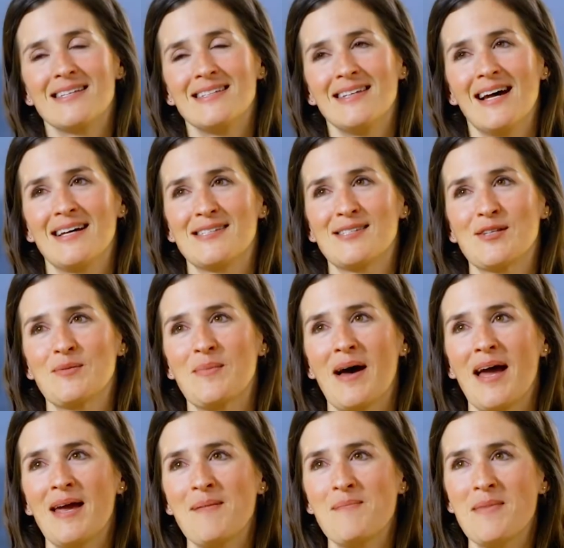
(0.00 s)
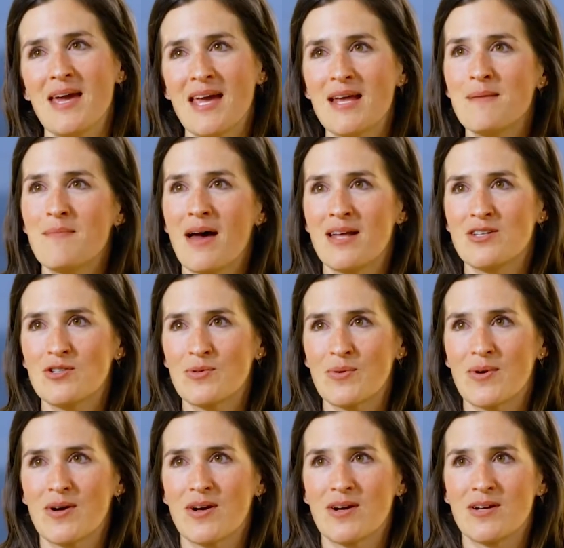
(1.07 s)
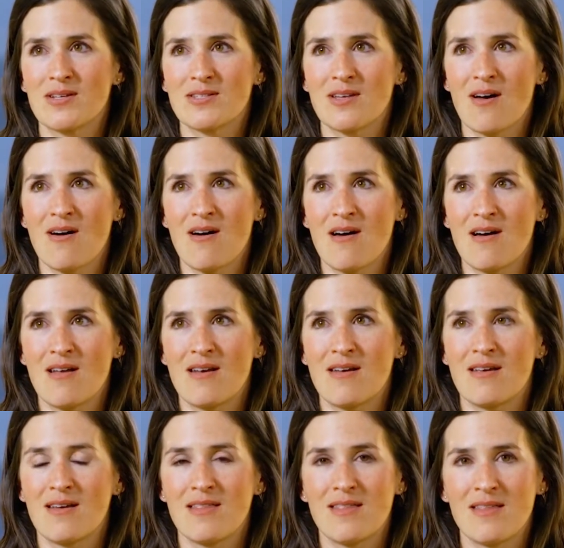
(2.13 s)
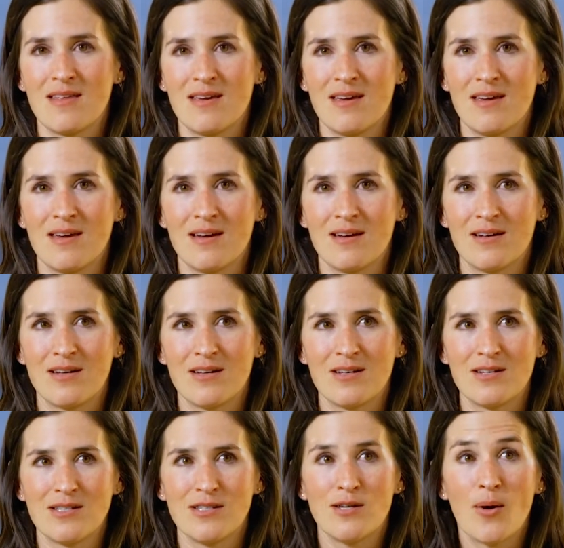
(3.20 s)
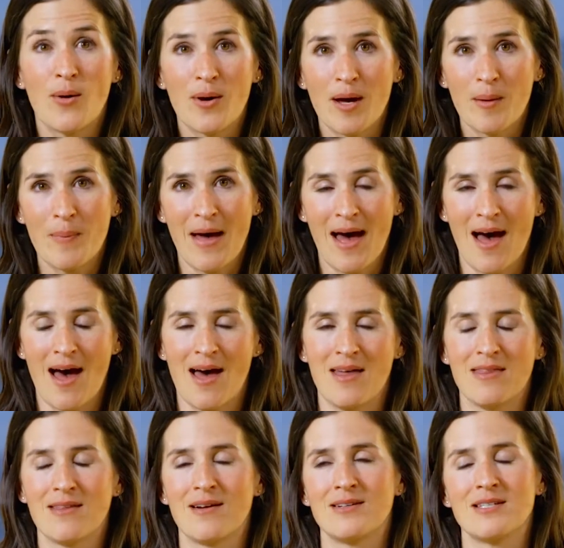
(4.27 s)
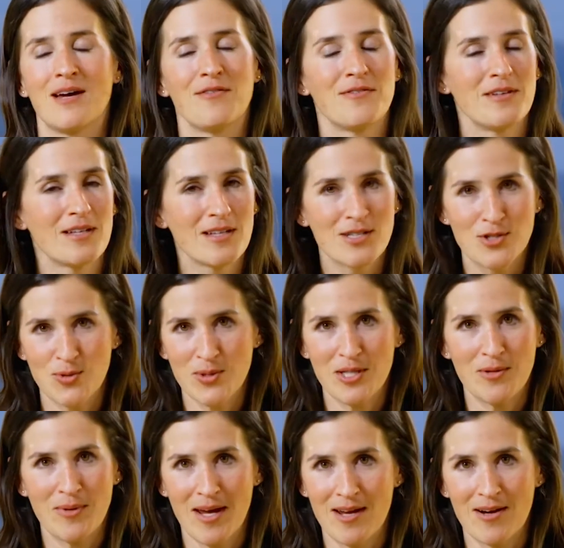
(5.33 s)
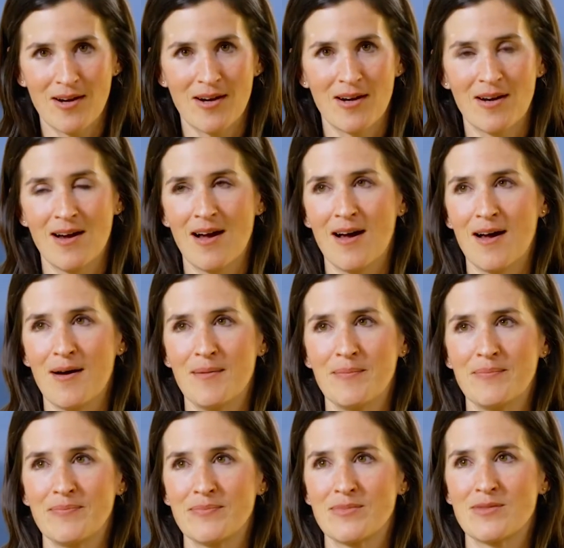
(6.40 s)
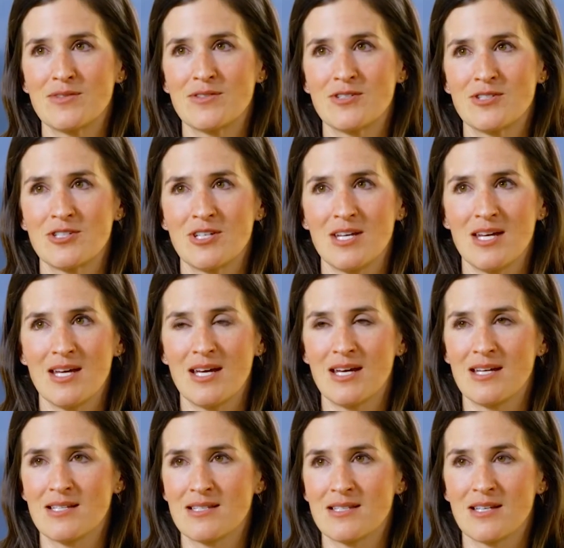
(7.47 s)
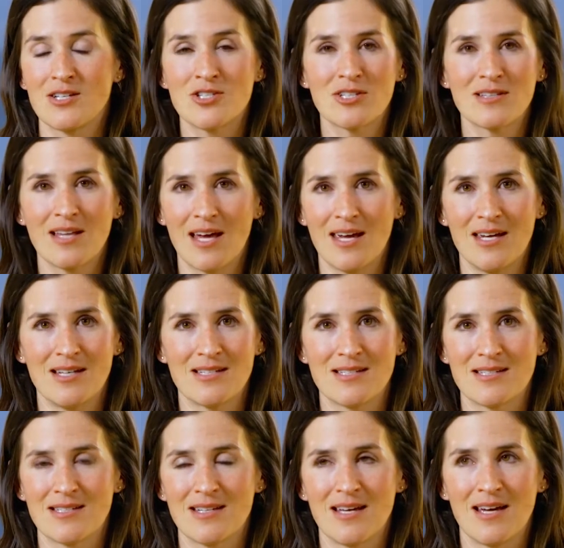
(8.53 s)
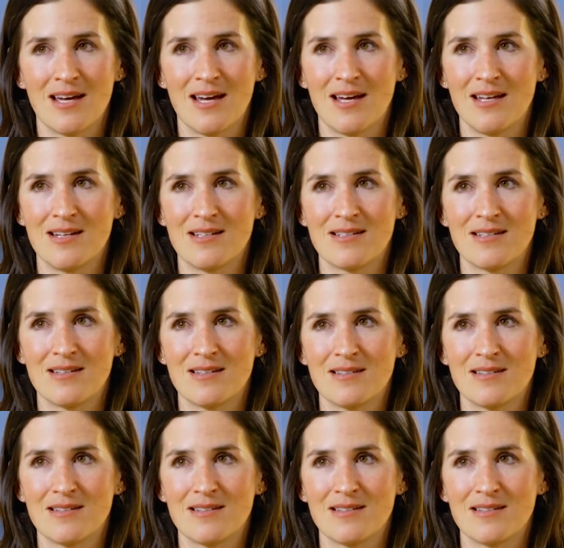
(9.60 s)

Yeah, so my main mentors on the yoga path are definitely Julie Rader. She is such a light and